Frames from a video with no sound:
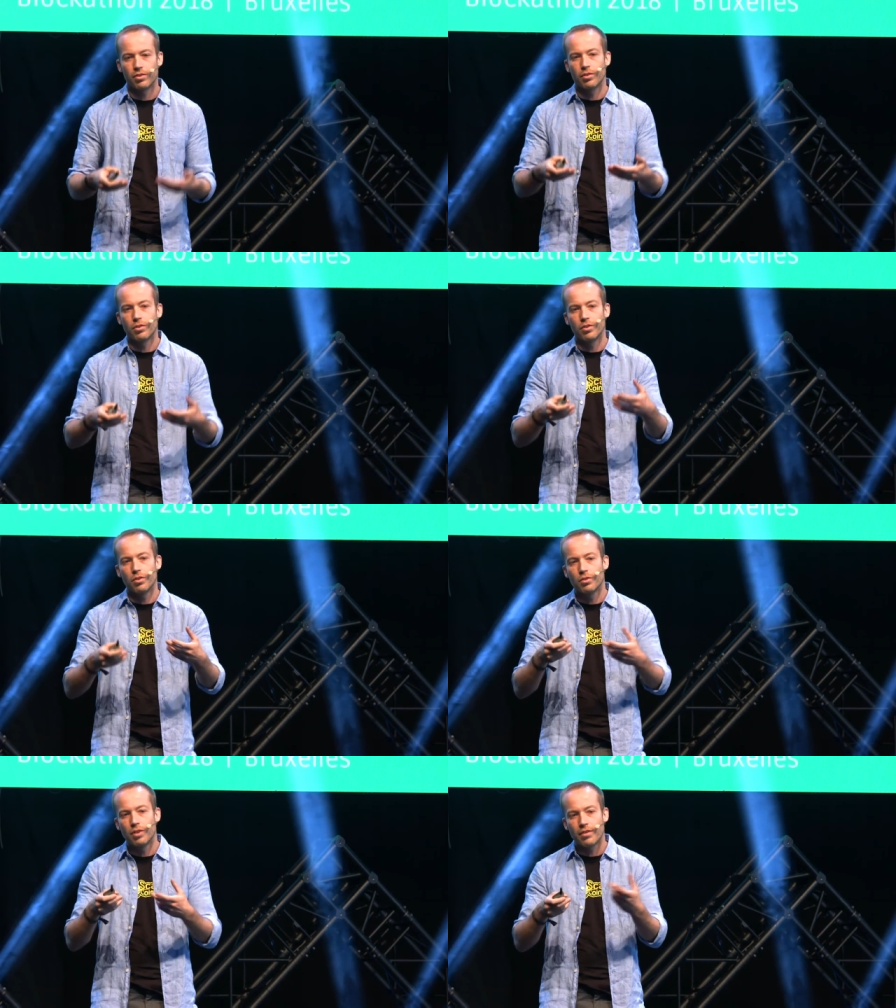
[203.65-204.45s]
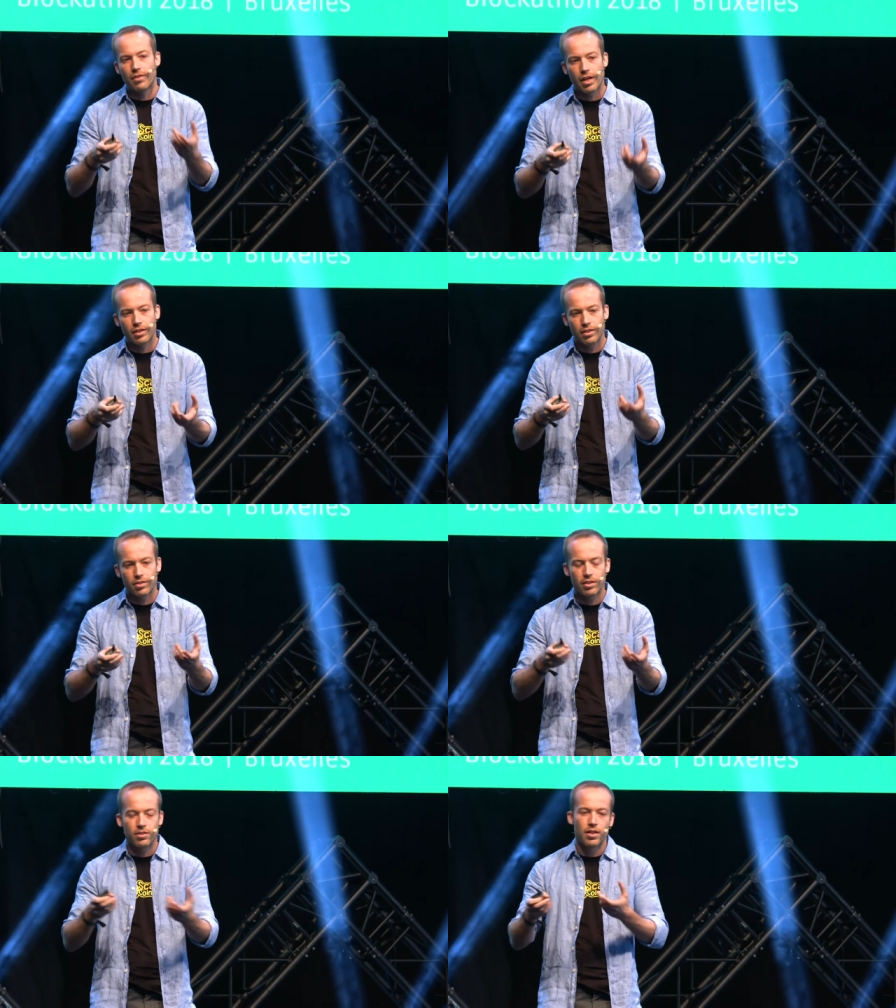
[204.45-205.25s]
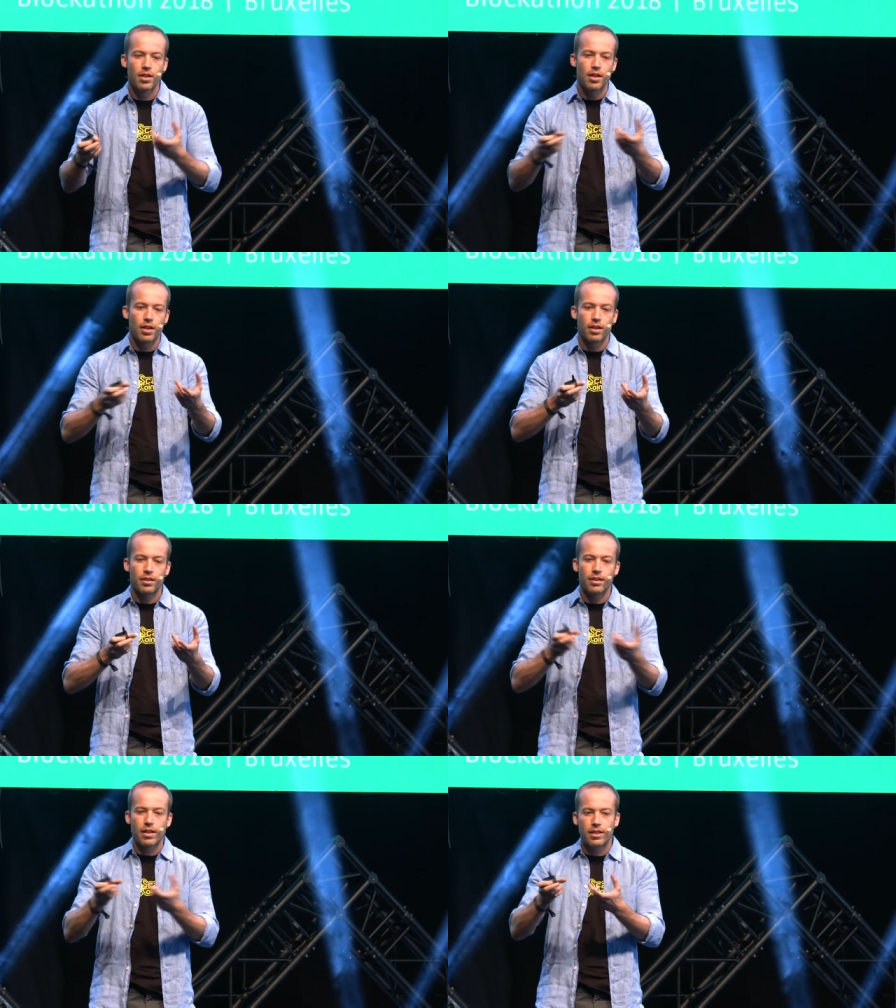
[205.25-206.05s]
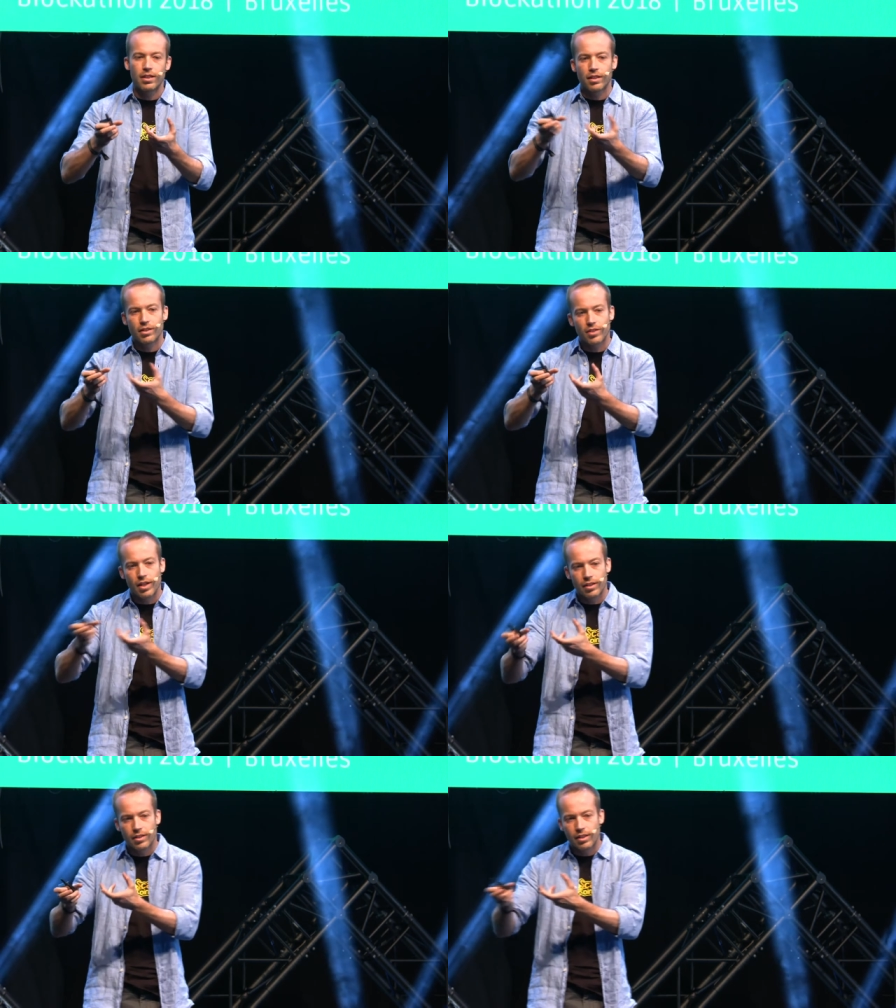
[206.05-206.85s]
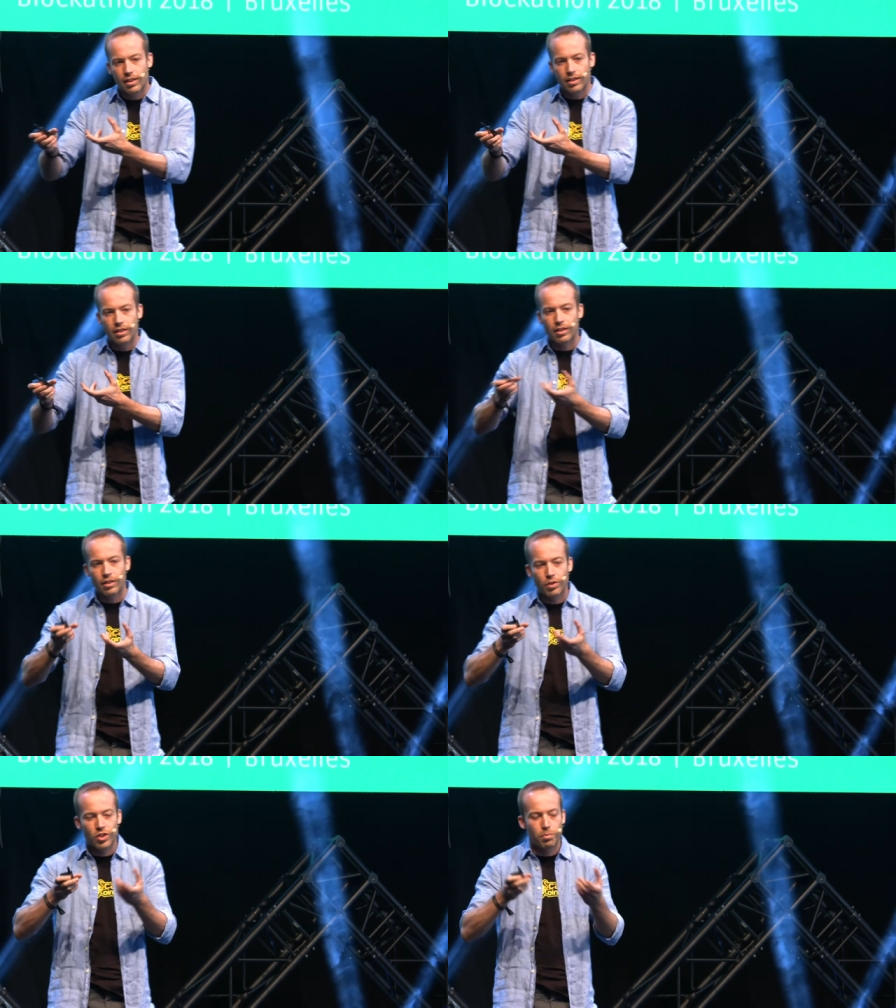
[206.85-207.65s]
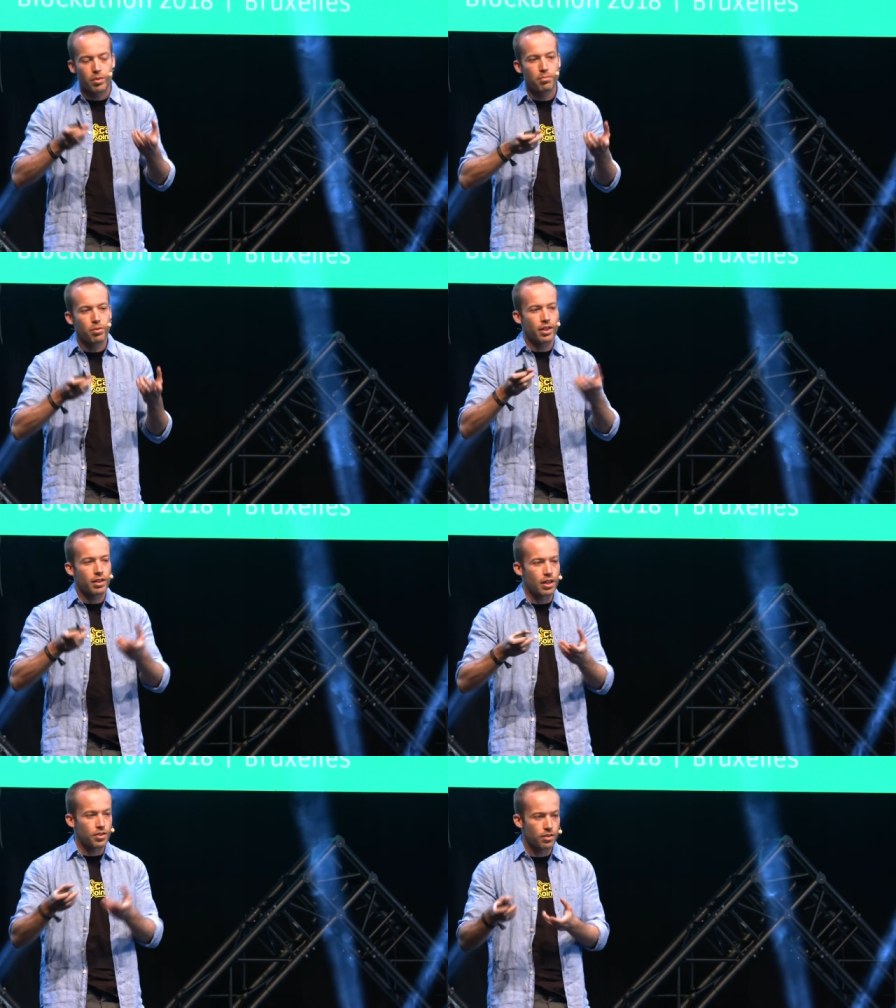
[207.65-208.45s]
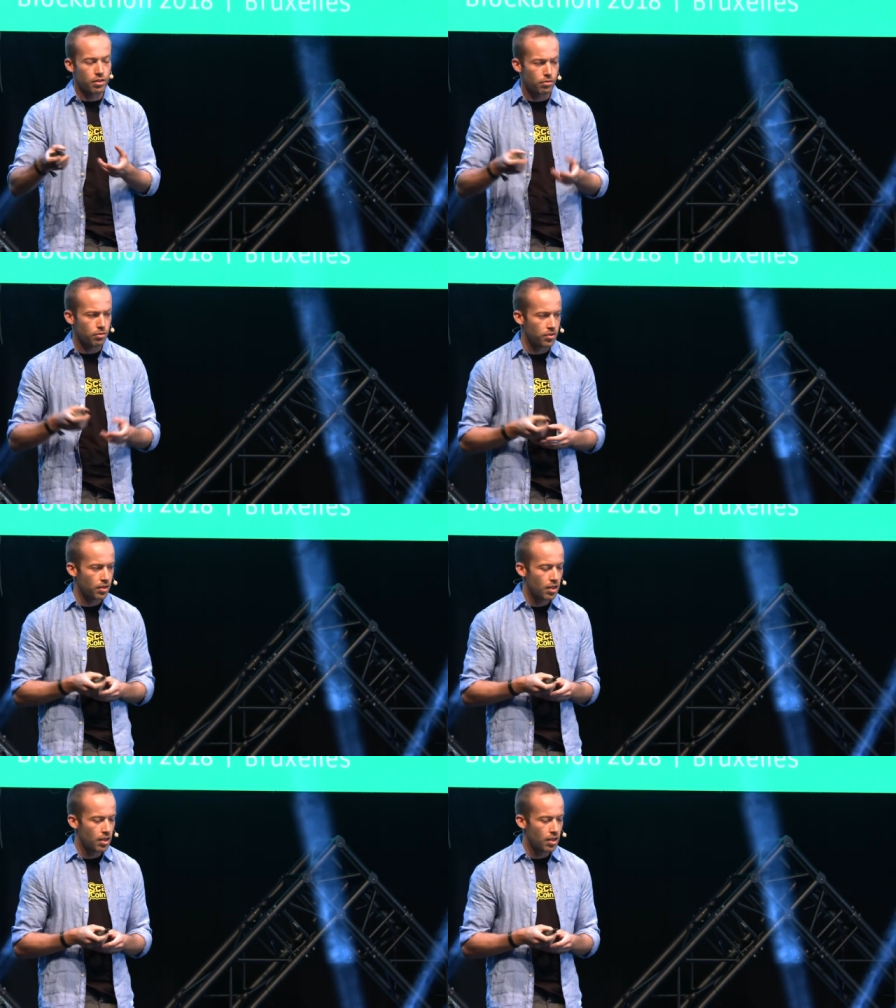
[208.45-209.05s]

So you could have addresses tracking exactly which people are touching the goods.